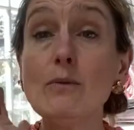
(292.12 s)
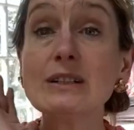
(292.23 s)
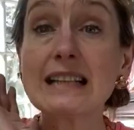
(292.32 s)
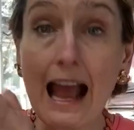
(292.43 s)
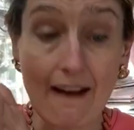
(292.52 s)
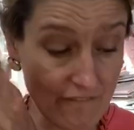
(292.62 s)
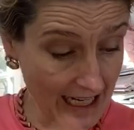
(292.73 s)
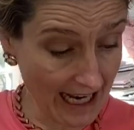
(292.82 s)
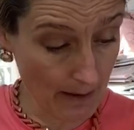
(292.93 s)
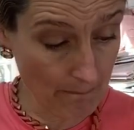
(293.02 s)
was ever
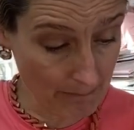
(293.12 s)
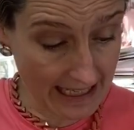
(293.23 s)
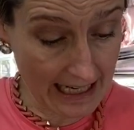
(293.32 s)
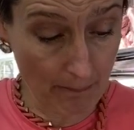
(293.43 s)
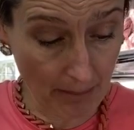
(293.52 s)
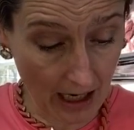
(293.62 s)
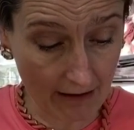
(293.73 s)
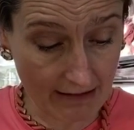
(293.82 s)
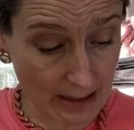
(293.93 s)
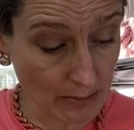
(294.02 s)
going to be a
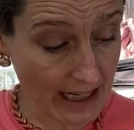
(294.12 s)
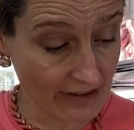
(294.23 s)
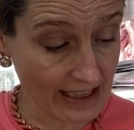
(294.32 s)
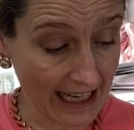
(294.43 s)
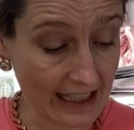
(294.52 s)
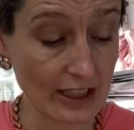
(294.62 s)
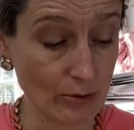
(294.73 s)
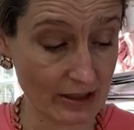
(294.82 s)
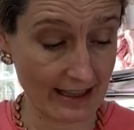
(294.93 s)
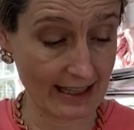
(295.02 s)
pirate, he would have to get
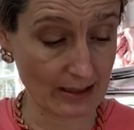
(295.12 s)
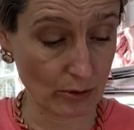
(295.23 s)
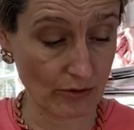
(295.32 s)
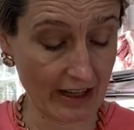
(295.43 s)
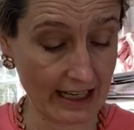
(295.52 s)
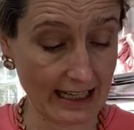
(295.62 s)
used to this sort of thing.